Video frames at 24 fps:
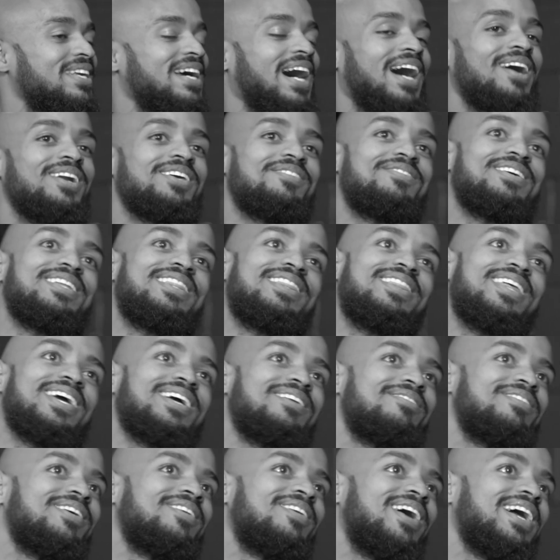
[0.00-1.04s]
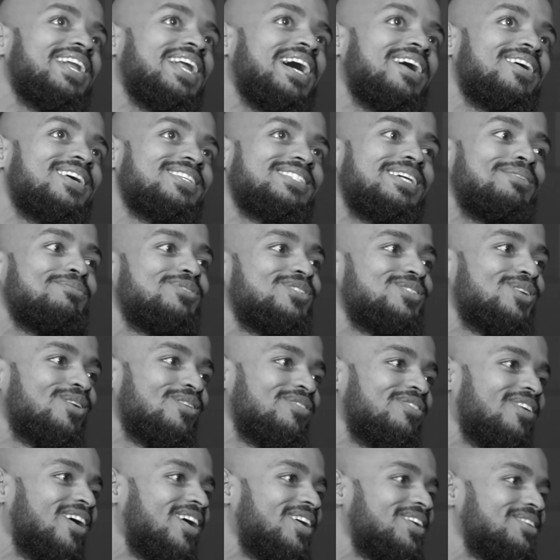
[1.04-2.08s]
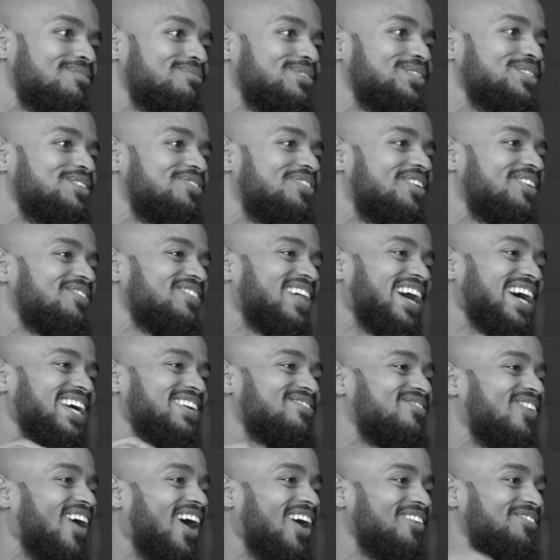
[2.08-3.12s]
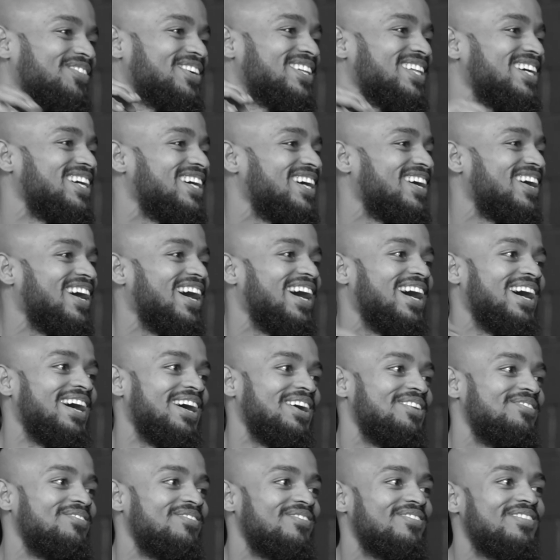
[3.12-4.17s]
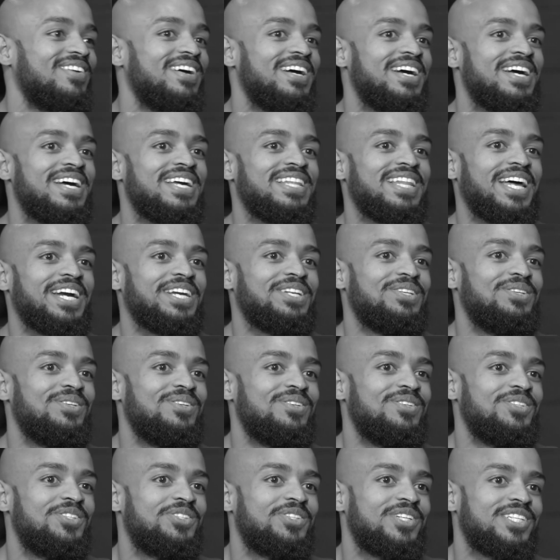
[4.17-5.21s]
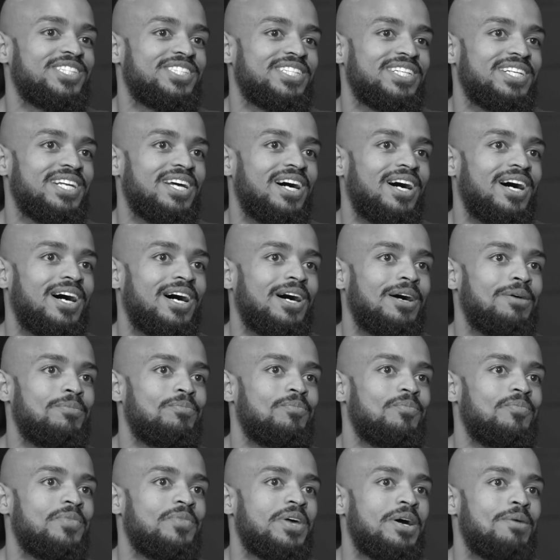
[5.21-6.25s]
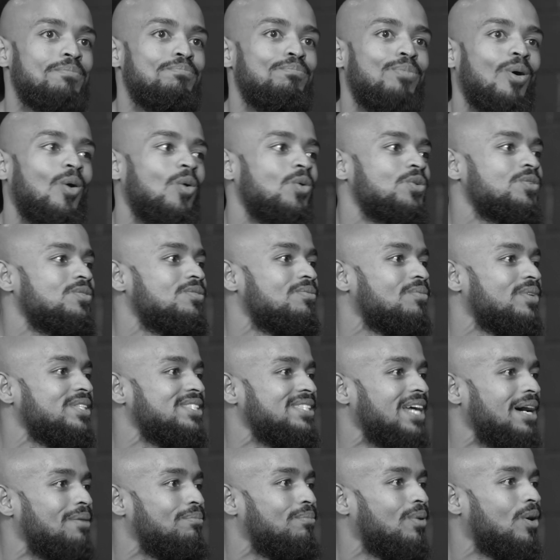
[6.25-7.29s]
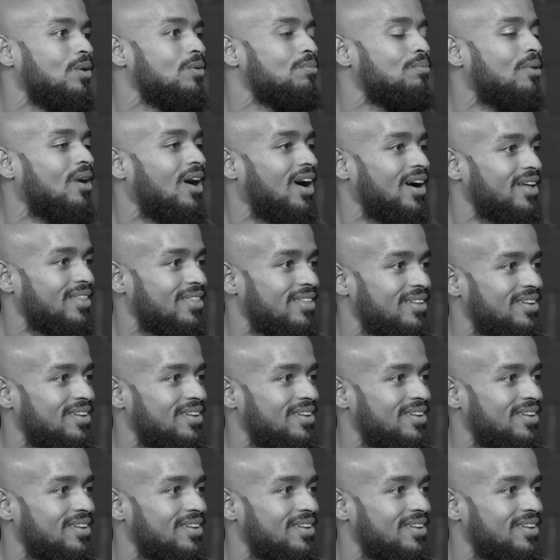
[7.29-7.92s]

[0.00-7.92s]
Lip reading: don't even think of it right now because I'm so far removed from like popular like nutrition. What's that? Bone broth.